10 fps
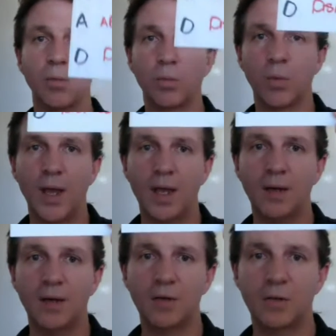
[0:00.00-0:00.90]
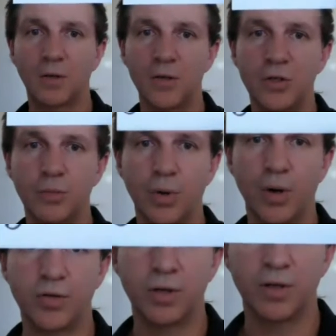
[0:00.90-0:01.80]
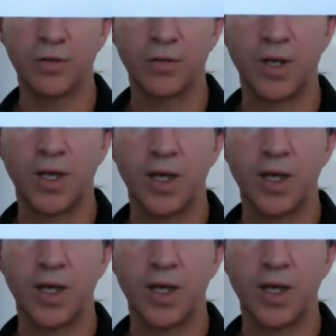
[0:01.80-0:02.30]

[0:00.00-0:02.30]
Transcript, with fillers: RAD solution process.